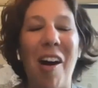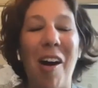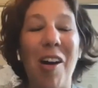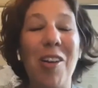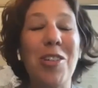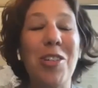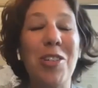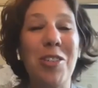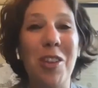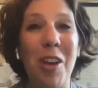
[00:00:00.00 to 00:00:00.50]

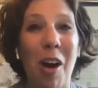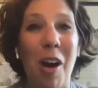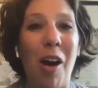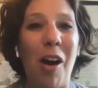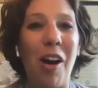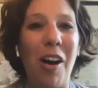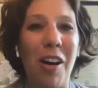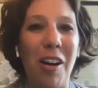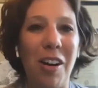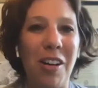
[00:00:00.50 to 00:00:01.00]
are
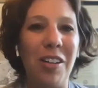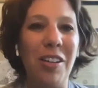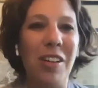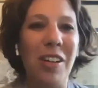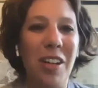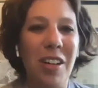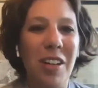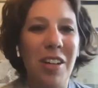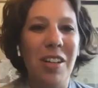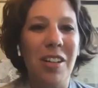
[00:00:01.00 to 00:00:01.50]
are
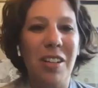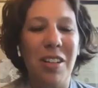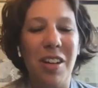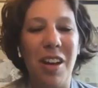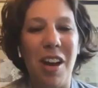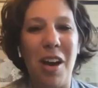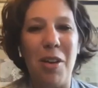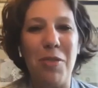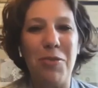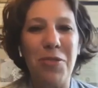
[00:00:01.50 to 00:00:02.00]

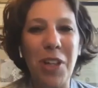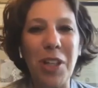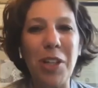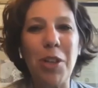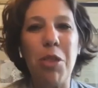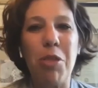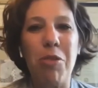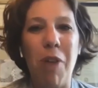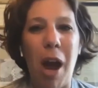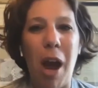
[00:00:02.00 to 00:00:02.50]
uh,
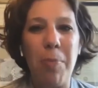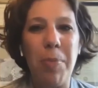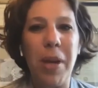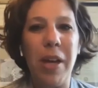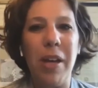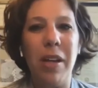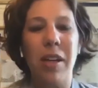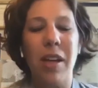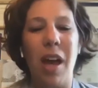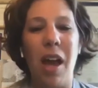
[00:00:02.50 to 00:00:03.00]

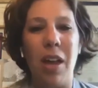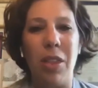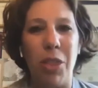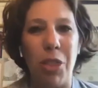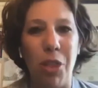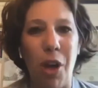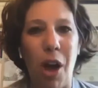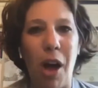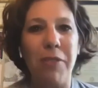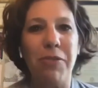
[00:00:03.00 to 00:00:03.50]
philanthropic and
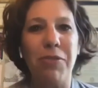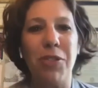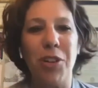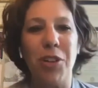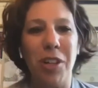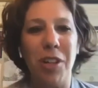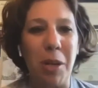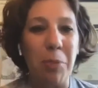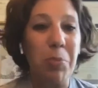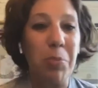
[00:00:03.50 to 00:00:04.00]

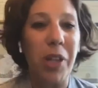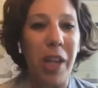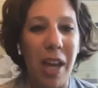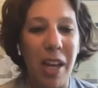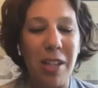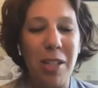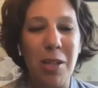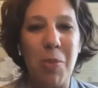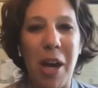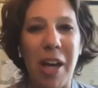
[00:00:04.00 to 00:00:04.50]
thoughtful and
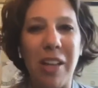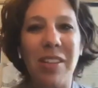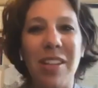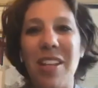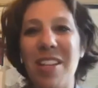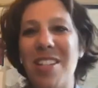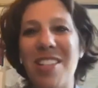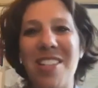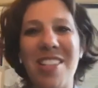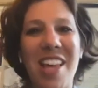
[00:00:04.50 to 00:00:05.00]
planned about
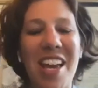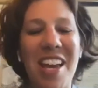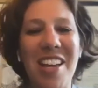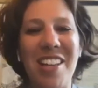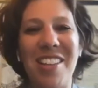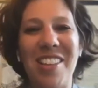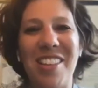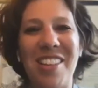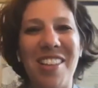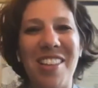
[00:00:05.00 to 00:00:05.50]
this, they,
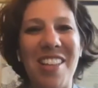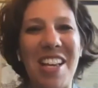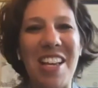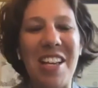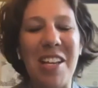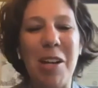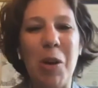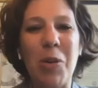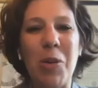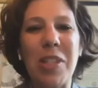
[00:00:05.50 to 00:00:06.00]
you
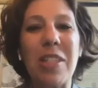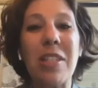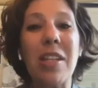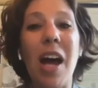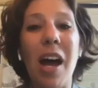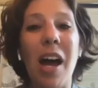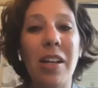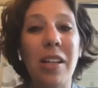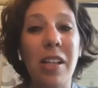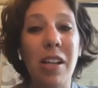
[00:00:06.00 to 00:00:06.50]
know, it's
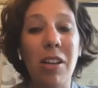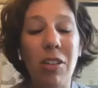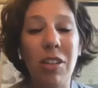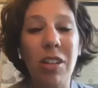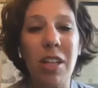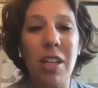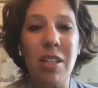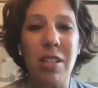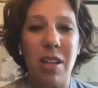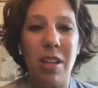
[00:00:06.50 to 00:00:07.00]
not
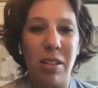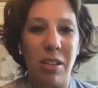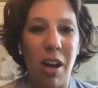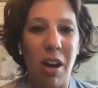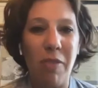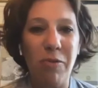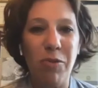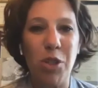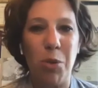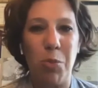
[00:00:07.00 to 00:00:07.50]
nearly as
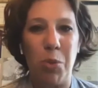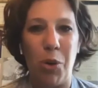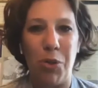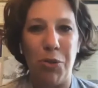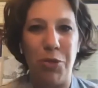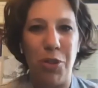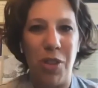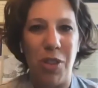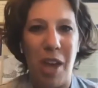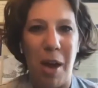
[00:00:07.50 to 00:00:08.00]
uncomfortable
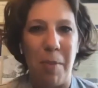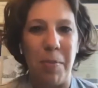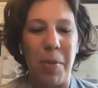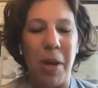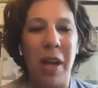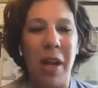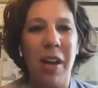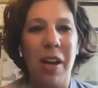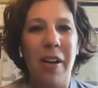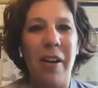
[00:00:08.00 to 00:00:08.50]
for them.
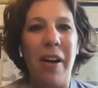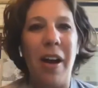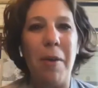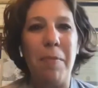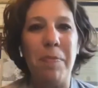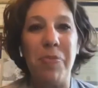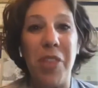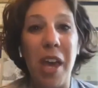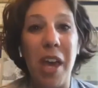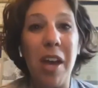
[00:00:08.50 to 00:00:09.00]

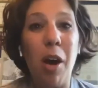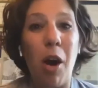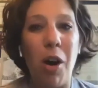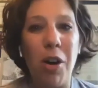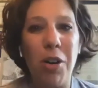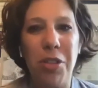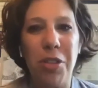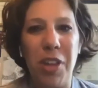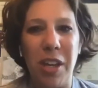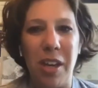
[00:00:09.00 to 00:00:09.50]
Um, they are
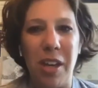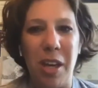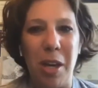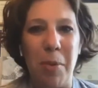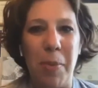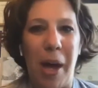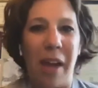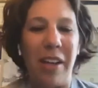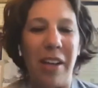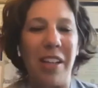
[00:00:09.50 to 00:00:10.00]
thinking
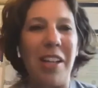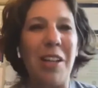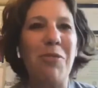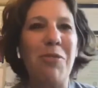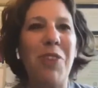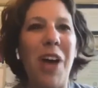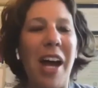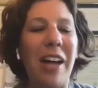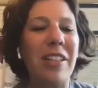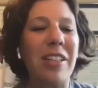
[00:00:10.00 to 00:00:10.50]
about it. In
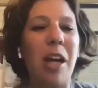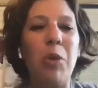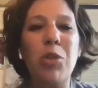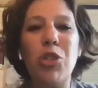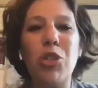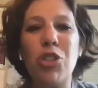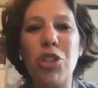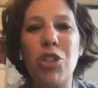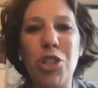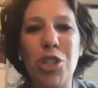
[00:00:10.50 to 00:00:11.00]
fact, I was
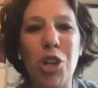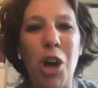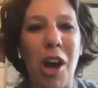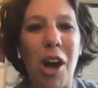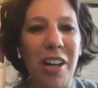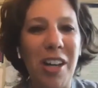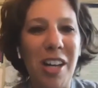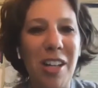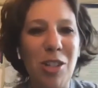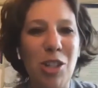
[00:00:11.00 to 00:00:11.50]
just
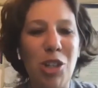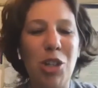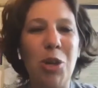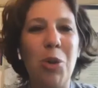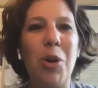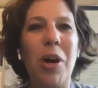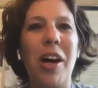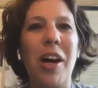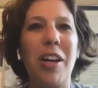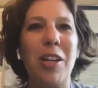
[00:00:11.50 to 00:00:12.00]
talking to
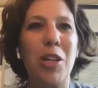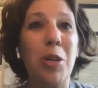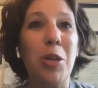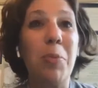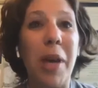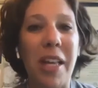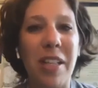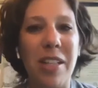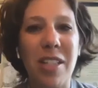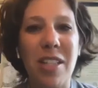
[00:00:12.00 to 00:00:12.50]
a
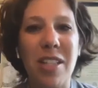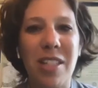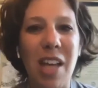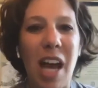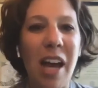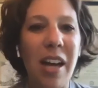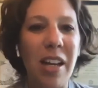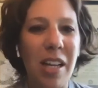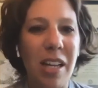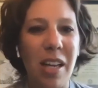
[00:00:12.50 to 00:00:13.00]
Humane
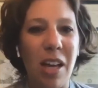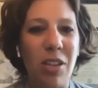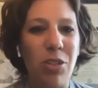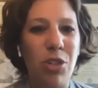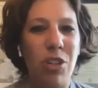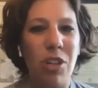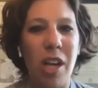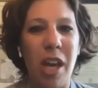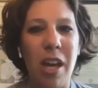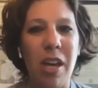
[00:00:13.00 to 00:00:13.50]
Society
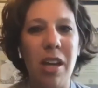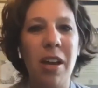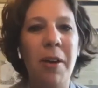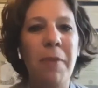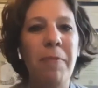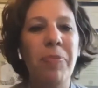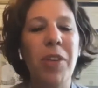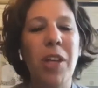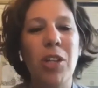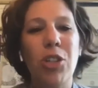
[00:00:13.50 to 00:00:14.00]
yesterday.
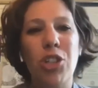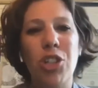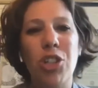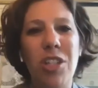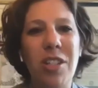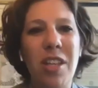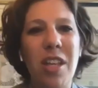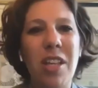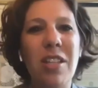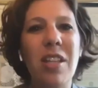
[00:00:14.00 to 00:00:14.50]
She
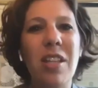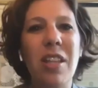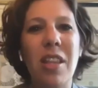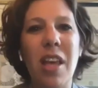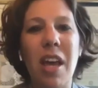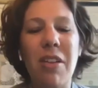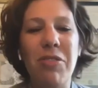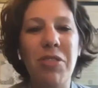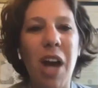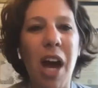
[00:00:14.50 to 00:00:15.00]
says that
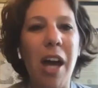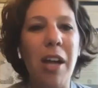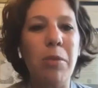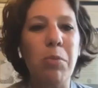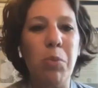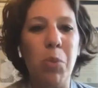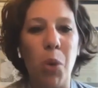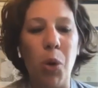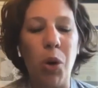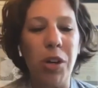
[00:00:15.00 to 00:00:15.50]
they've gotten
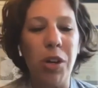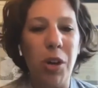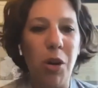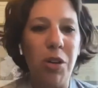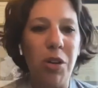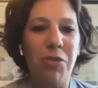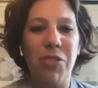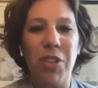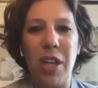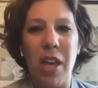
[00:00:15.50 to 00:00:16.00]
more
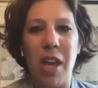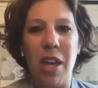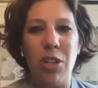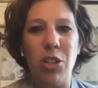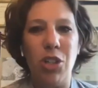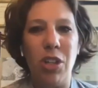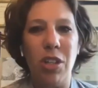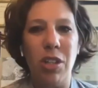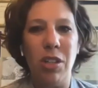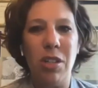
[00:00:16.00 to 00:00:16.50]

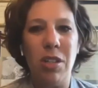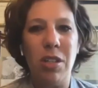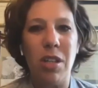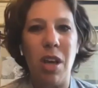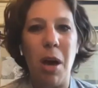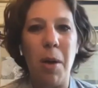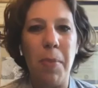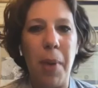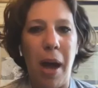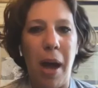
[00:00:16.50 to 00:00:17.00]
notifications
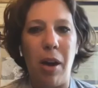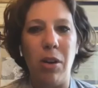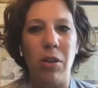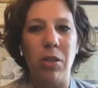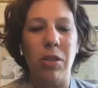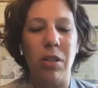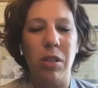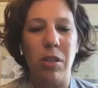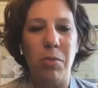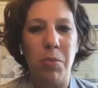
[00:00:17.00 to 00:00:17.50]
about
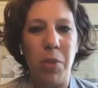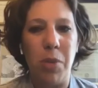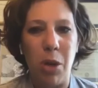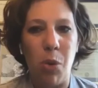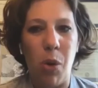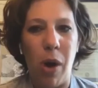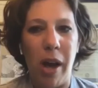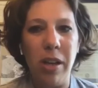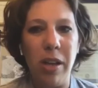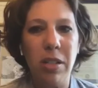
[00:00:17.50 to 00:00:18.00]

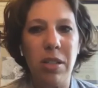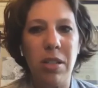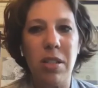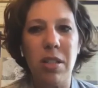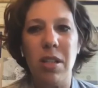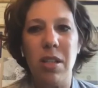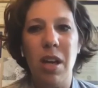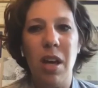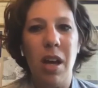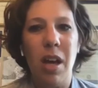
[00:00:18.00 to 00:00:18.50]

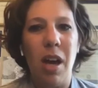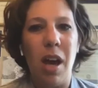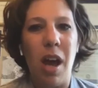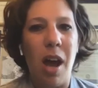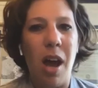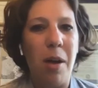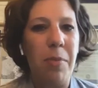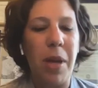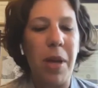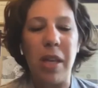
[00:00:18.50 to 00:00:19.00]
bequests
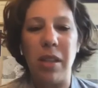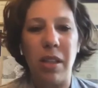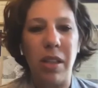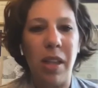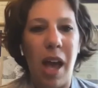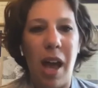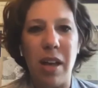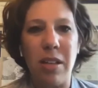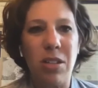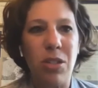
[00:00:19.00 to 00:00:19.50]
um, in the
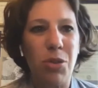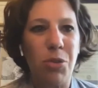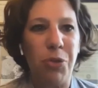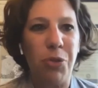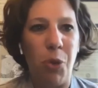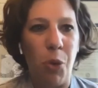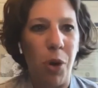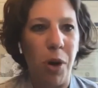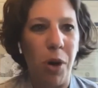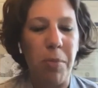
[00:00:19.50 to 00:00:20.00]
last
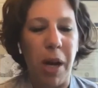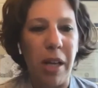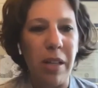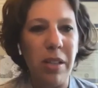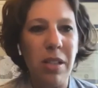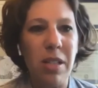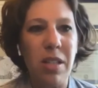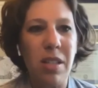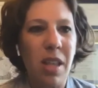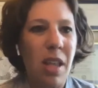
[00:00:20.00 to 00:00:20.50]
four
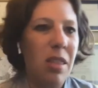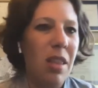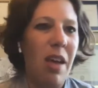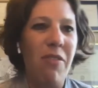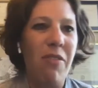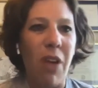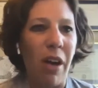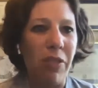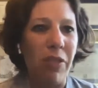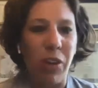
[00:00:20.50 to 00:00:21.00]
months than they've
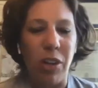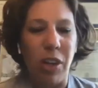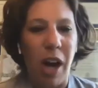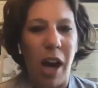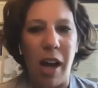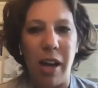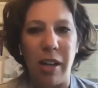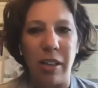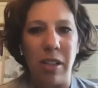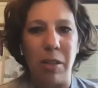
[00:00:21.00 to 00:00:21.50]
ever
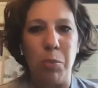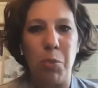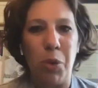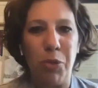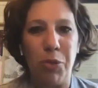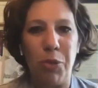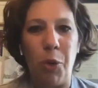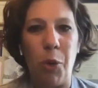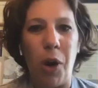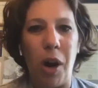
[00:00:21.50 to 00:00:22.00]
gotten
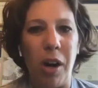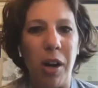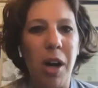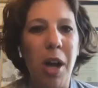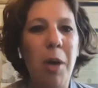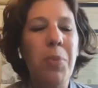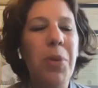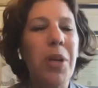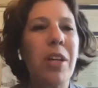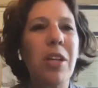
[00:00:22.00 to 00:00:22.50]
before
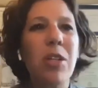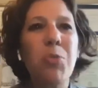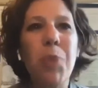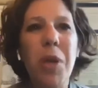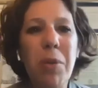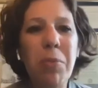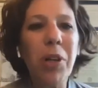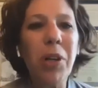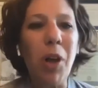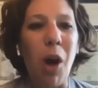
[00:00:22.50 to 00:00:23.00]
because
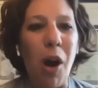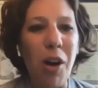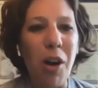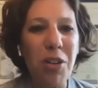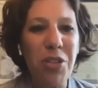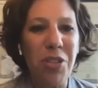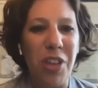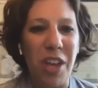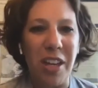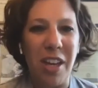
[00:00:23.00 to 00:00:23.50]
people are
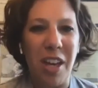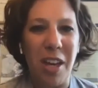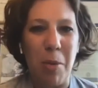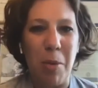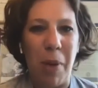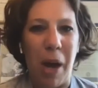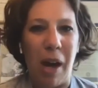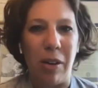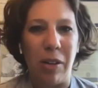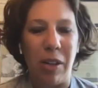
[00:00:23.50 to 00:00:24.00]
thinking
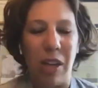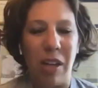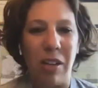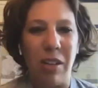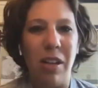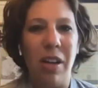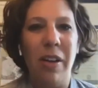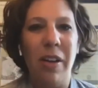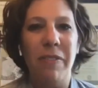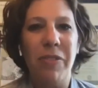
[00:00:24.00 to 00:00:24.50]
about it.
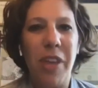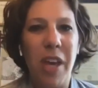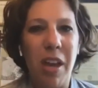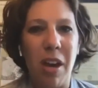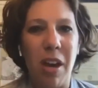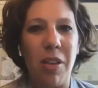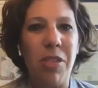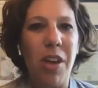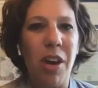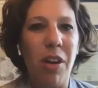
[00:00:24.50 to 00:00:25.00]
They,
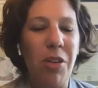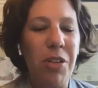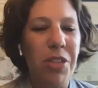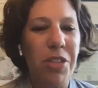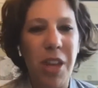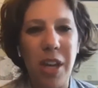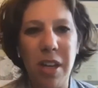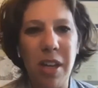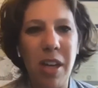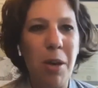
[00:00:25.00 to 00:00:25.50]
they're
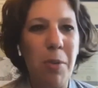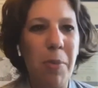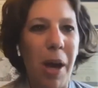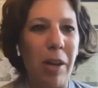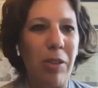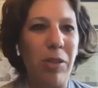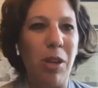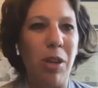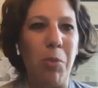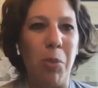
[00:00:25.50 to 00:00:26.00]
thinking
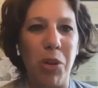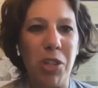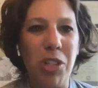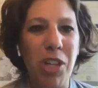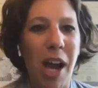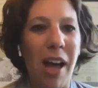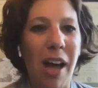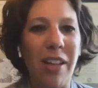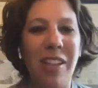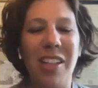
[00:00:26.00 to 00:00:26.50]
about their
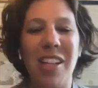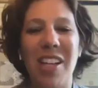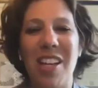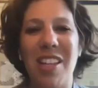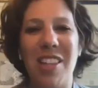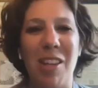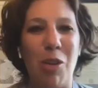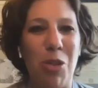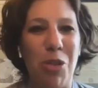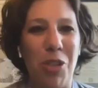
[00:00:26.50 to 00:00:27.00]
mortality, they're